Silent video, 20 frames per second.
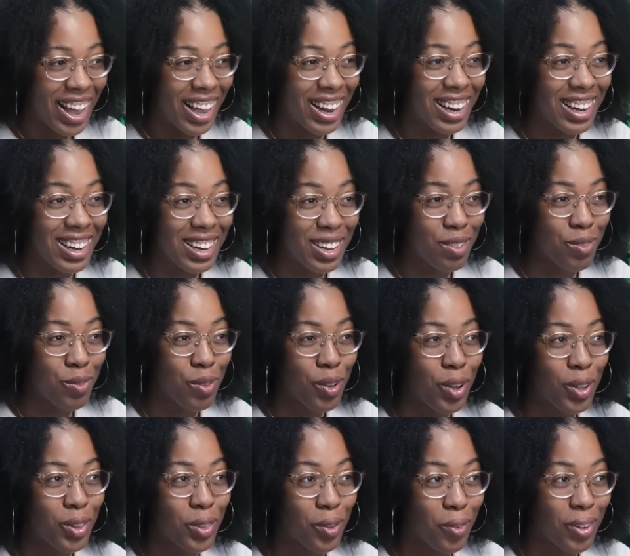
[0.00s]
And leave
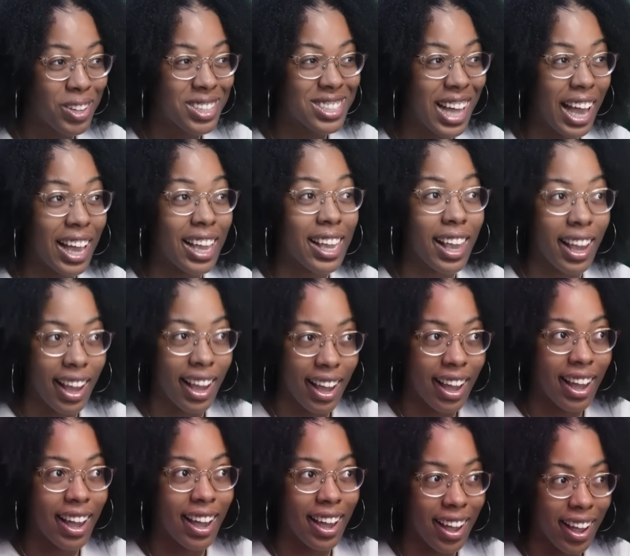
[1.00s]
the ones that
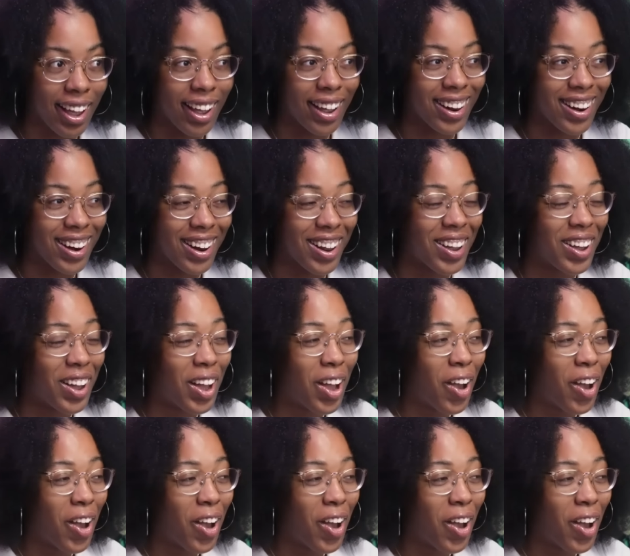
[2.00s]
can.